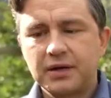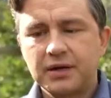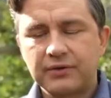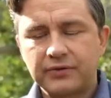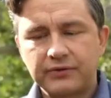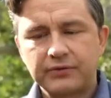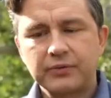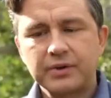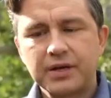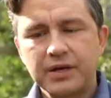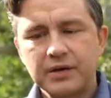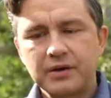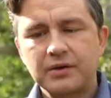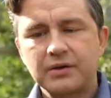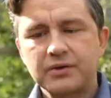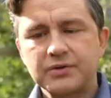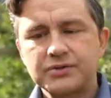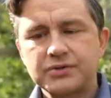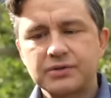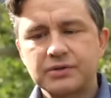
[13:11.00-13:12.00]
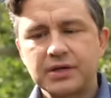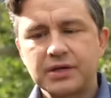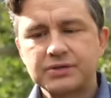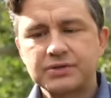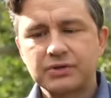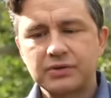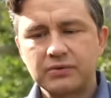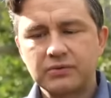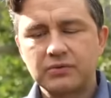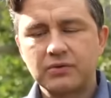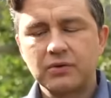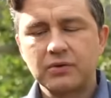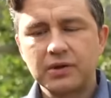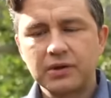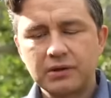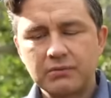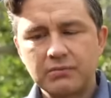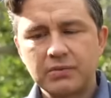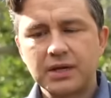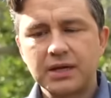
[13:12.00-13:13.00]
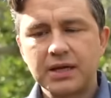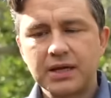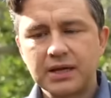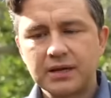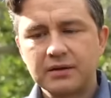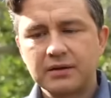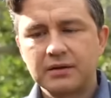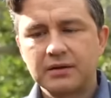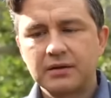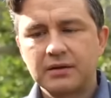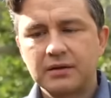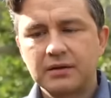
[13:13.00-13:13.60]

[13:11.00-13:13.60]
in 3 years. That's growing the money